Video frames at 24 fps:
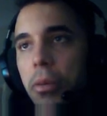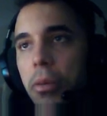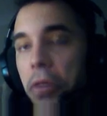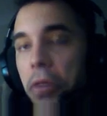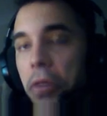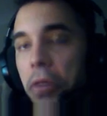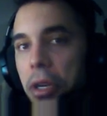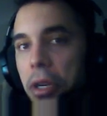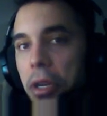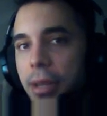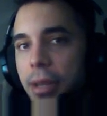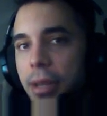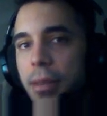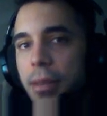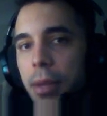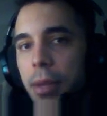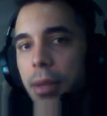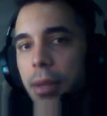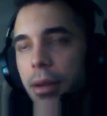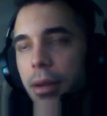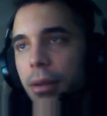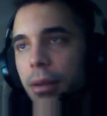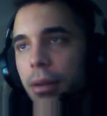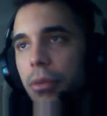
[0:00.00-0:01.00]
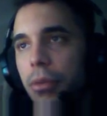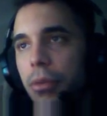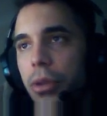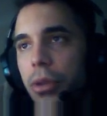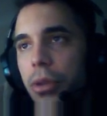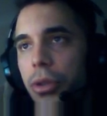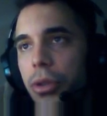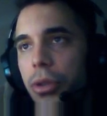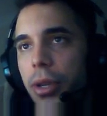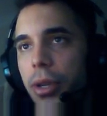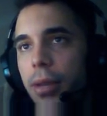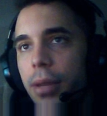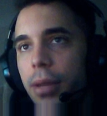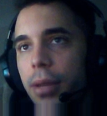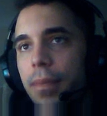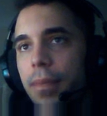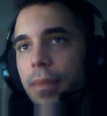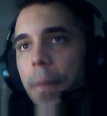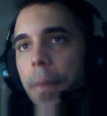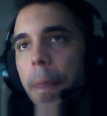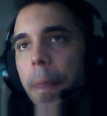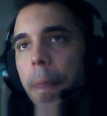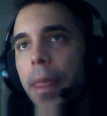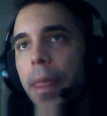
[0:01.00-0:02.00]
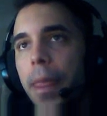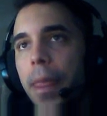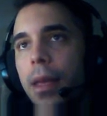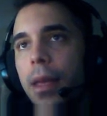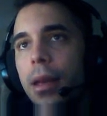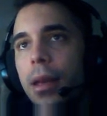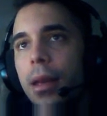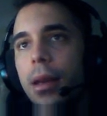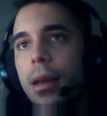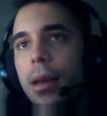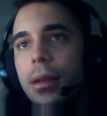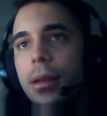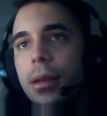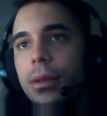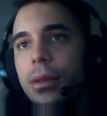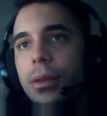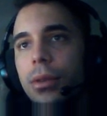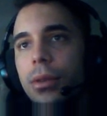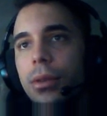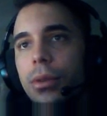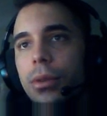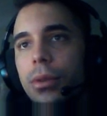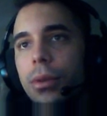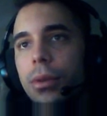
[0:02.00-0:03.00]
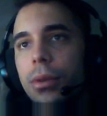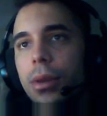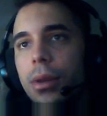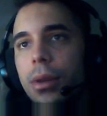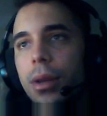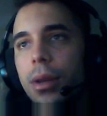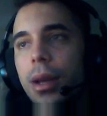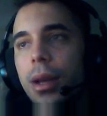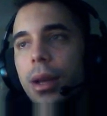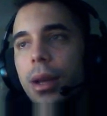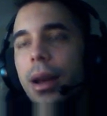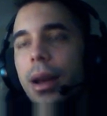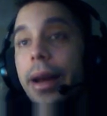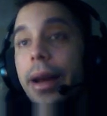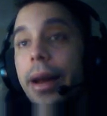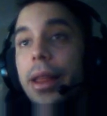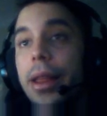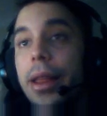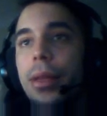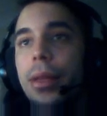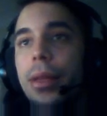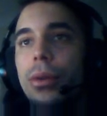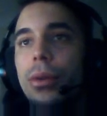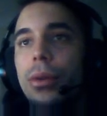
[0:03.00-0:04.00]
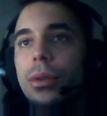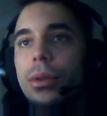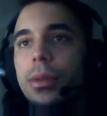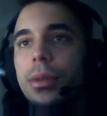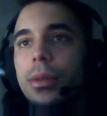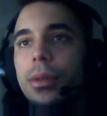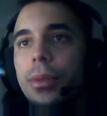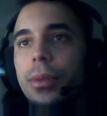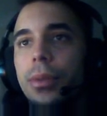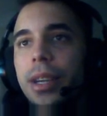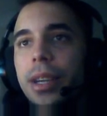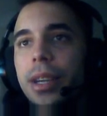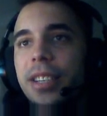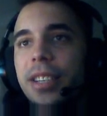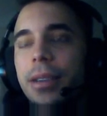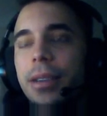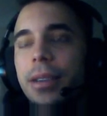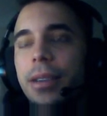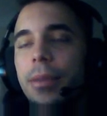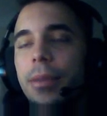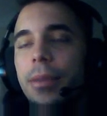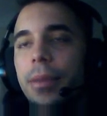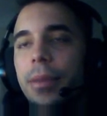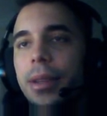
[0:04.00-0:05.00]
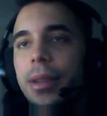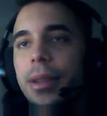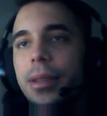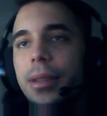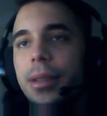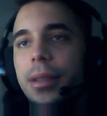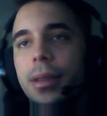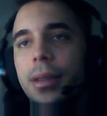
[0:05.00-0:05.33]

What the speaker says: Very disciplined, huh? Great. So I thought price, I remember this.